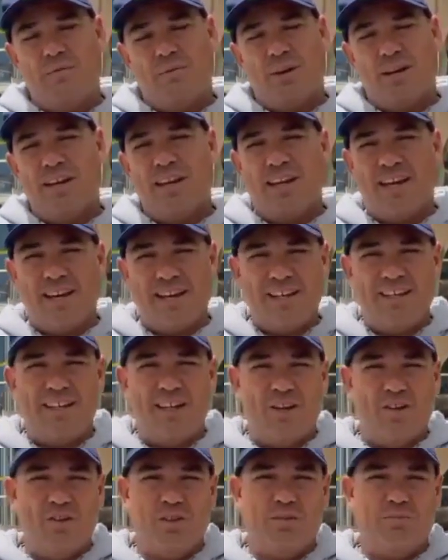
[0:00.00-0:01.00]
but I can
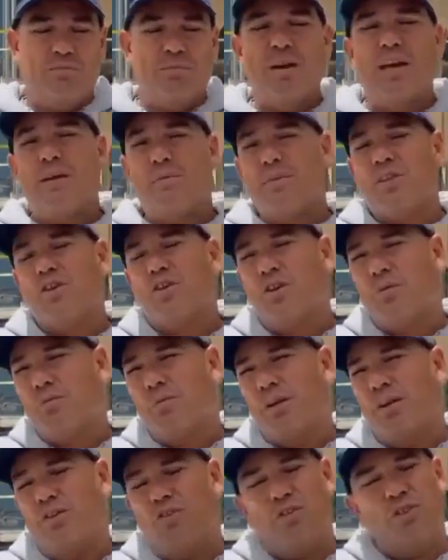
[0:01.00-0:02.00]
tell you that maybe they're not
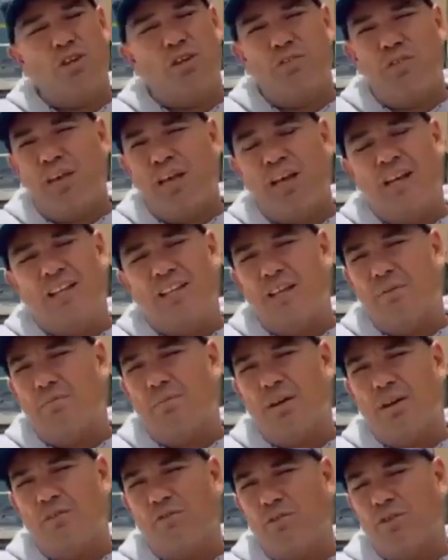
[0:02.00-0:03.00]
playing. You think of England,
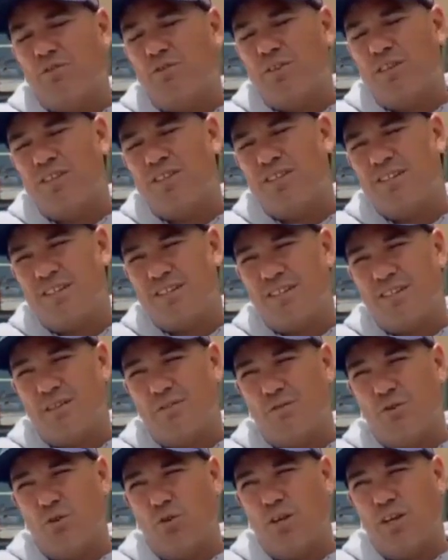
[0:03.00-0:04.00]
they're playing 15, 16
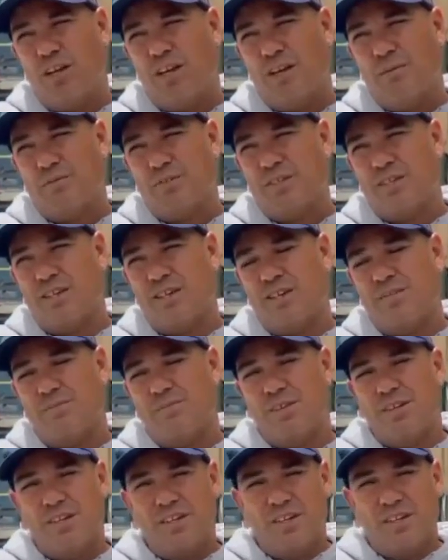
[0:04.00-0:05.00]
four-day games a year.
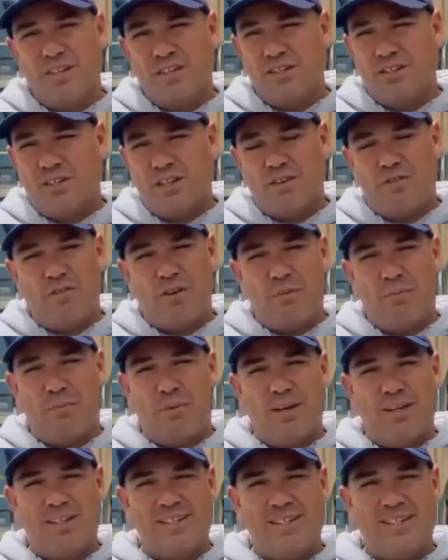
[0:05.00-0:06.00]
South Africa
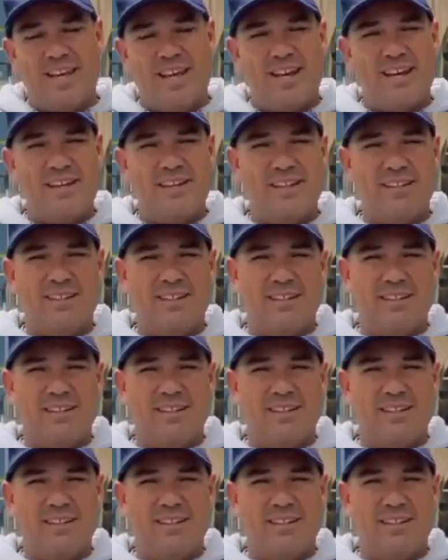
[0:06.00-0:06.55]
play 10.